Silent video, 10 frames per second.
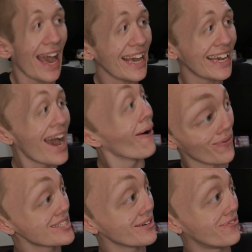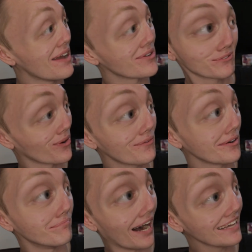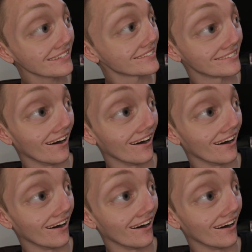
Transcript: hey, what's your favorite 21 Pilots